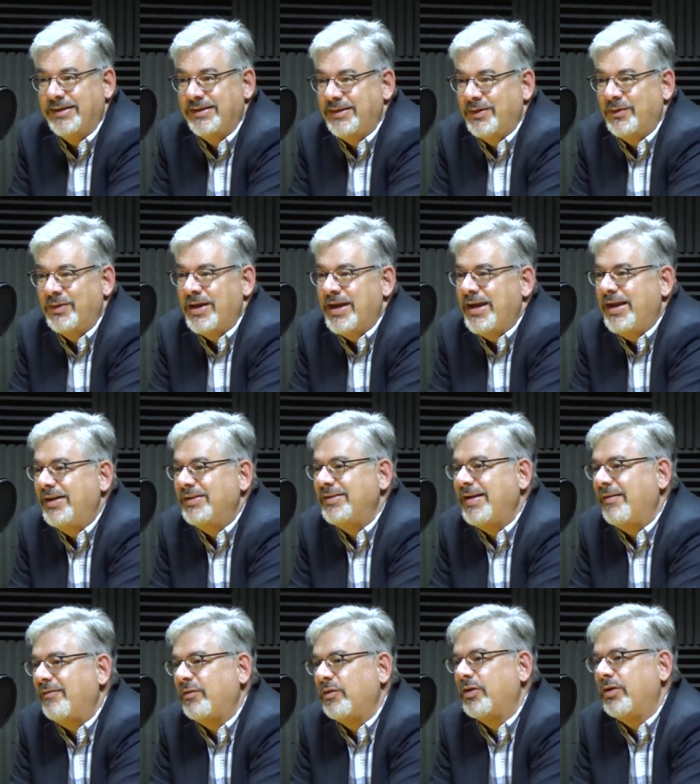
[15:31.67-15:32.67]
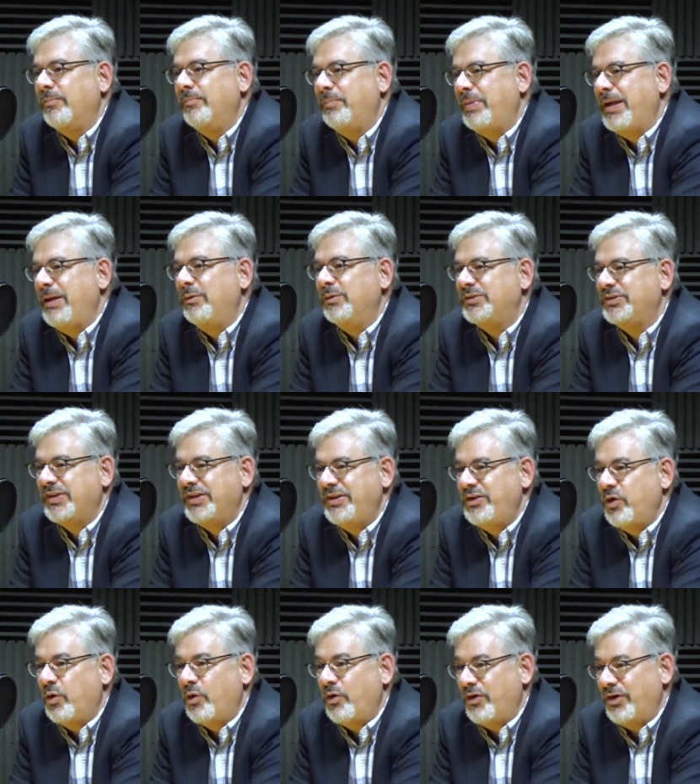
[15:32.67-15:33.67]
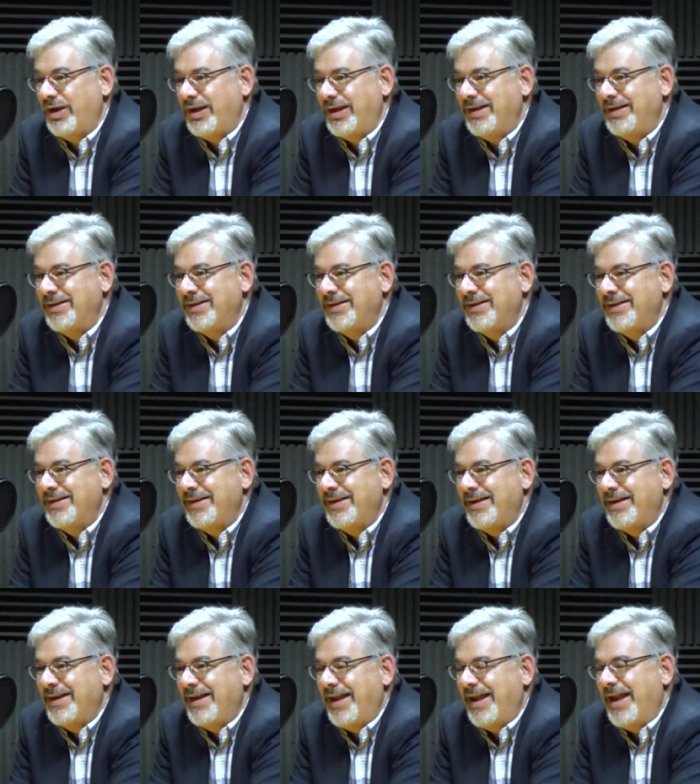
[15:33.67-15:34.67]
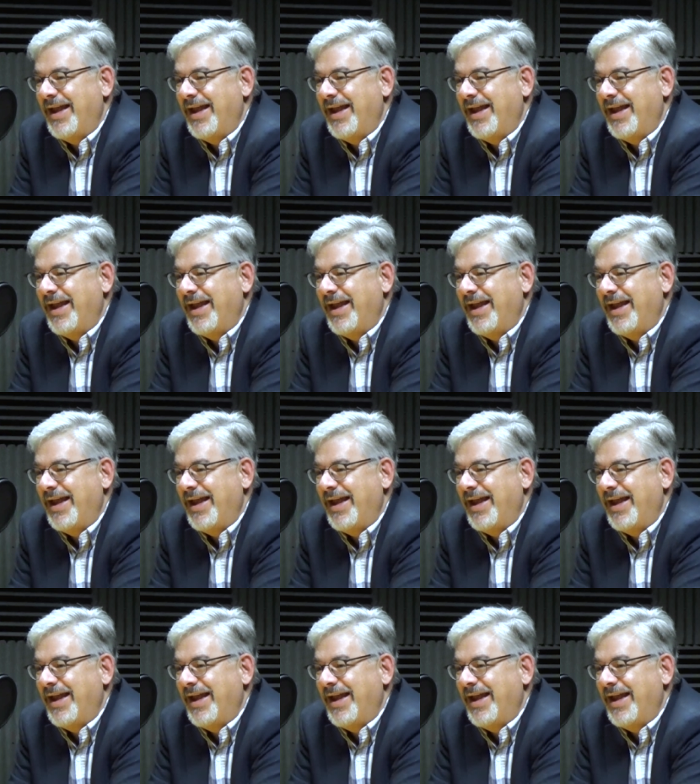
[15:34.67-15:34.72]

does, you know, he doesn't have to compete with seniority mm-hmm.